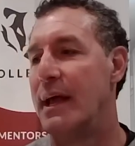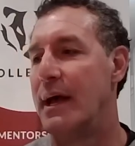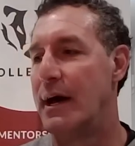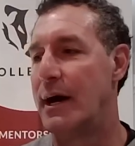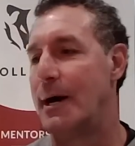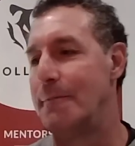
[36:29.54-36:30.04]

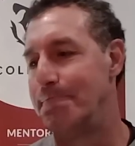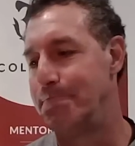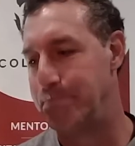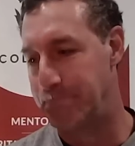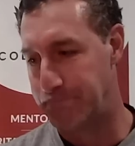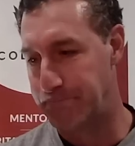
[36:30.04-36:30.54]

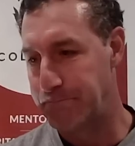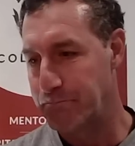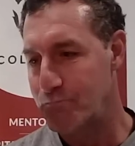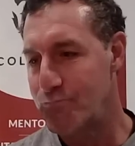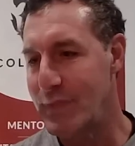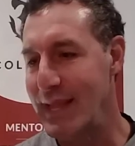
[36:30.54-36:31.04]

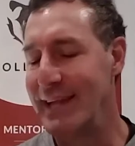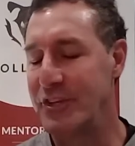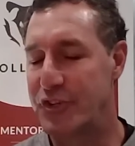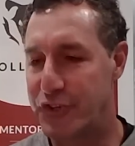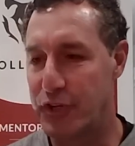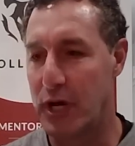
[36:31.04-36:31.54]
And
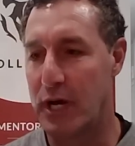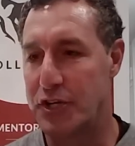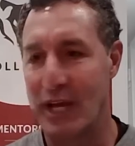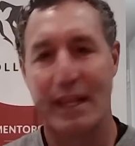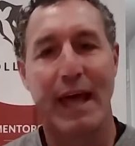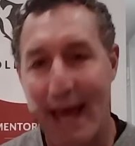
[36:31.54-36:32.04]

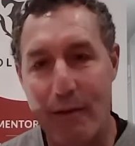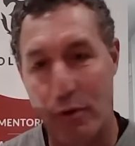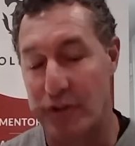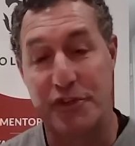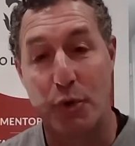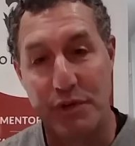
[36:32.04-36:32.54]
Shayla
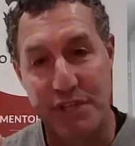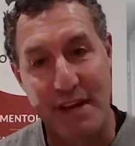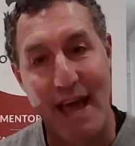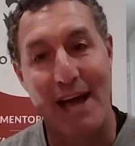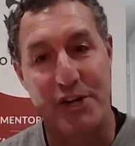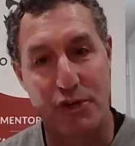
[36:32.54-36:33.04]
Edwards, who was a
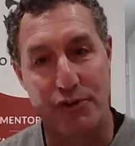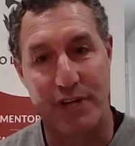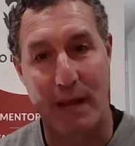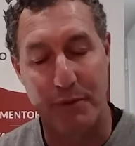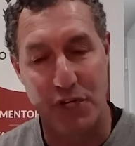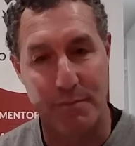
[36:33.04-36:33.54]
national
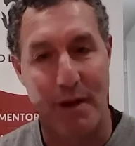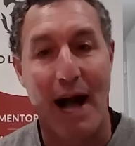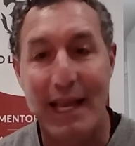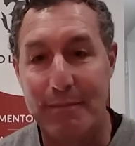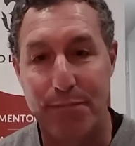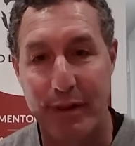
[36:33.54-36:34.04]
championship
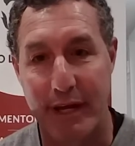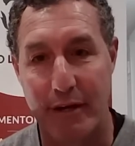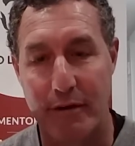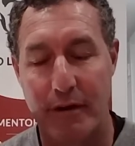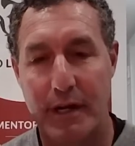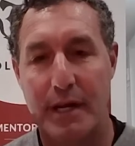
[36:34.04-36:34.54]
hockey
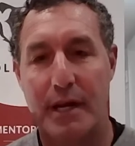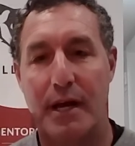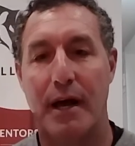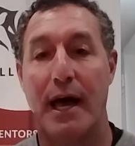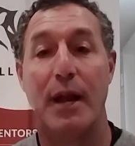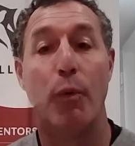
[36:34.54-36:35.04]
player
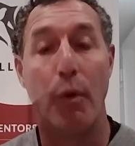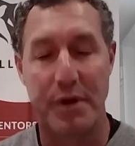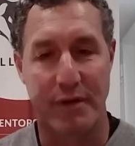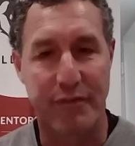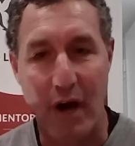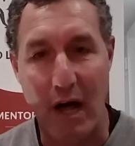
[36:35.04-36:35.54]
and a
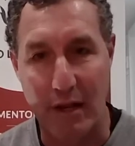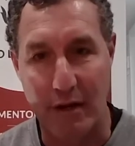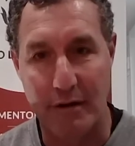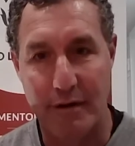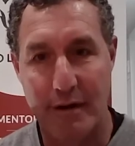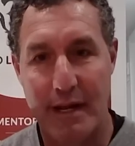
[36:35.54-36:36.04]
woman of
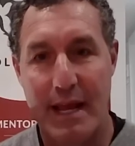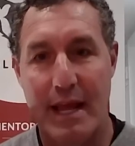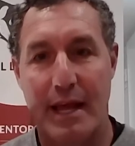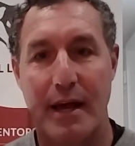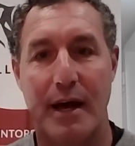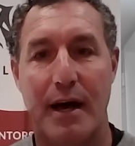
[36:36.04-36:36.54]
color.
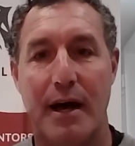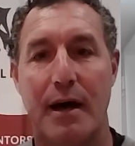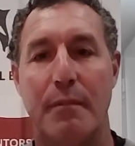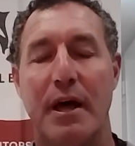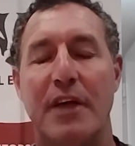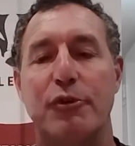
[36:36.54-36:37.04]

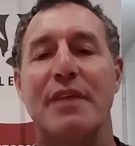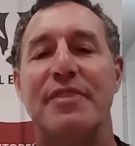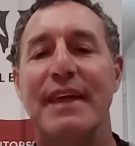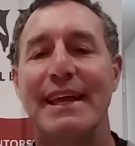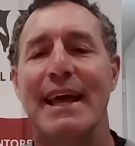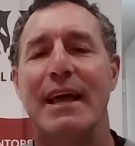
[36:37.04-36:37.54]
So I
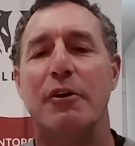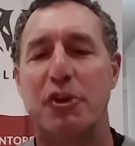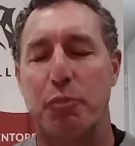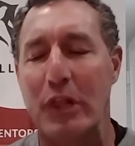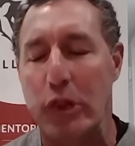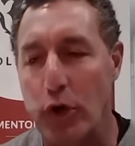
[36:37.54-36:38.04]
think
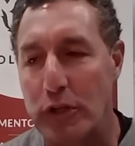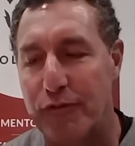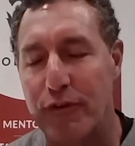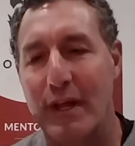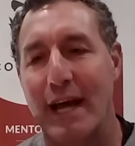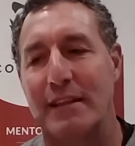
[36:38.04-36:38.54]
we looked
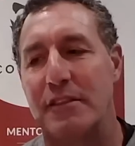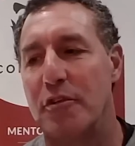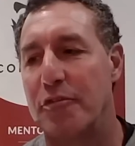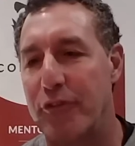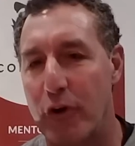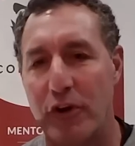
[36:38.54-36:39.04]
for like
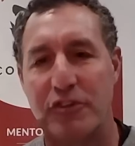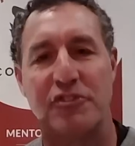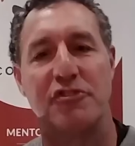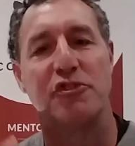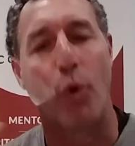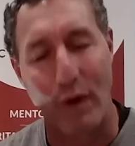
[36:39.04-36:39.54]
diverse
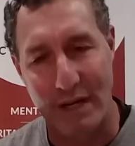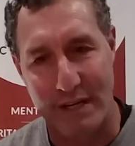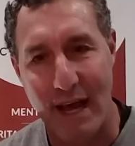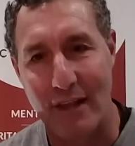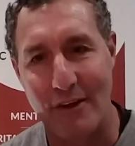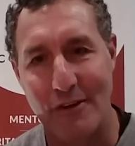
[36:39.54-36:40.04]

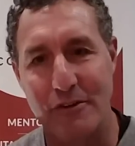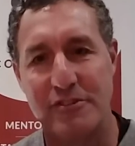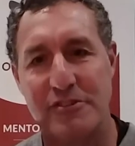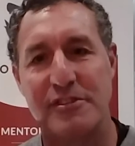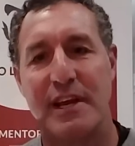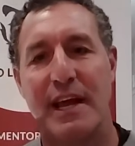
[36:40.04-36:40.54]

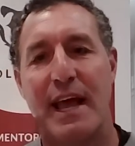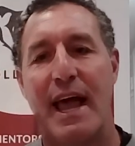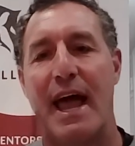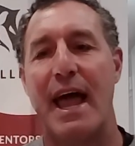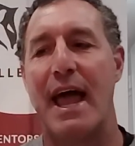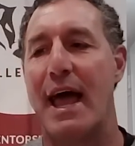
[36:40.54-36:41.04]
storytellers
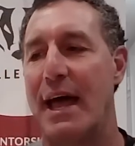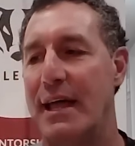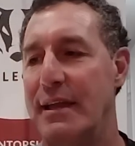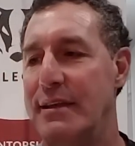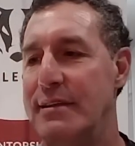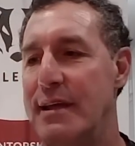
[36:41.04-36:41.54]

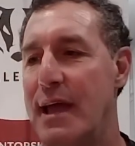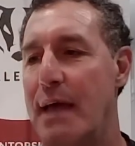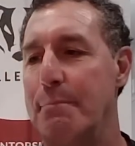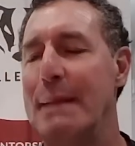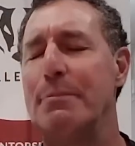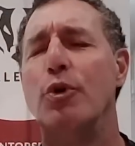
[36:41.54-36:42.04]
and
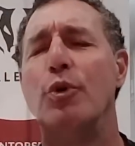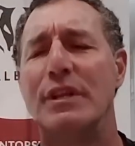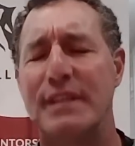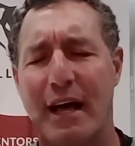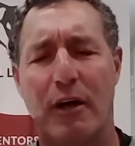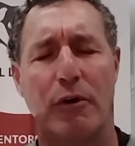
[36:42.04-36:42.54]
people who
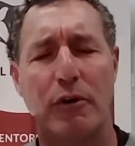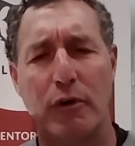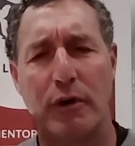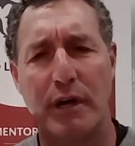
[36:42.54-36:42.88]
could tell